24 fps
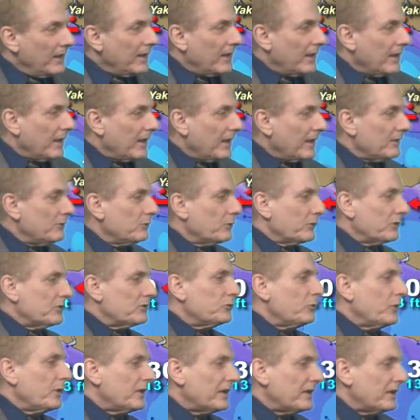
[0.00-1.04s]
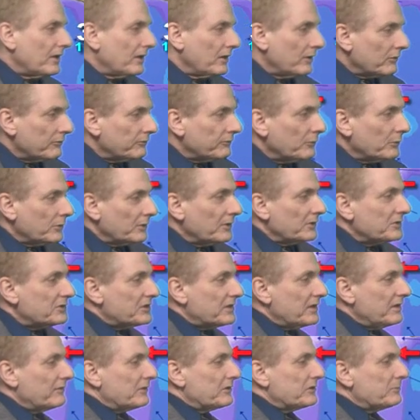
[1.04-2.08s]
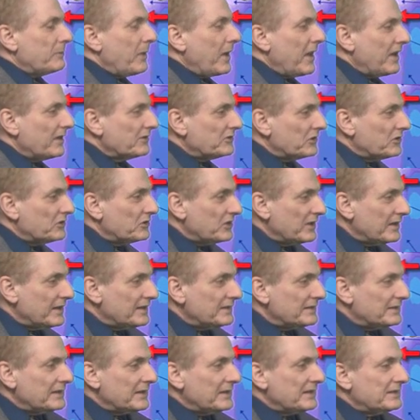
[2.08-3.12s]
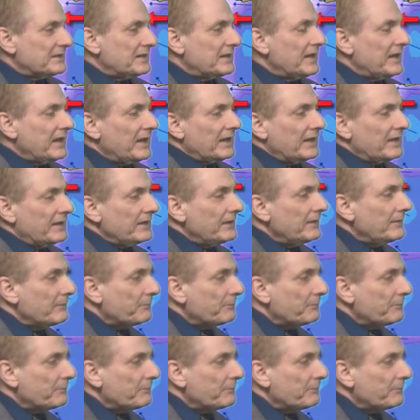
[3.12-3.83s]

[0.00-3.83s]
and north 20 there for Stevens Passage, east at 10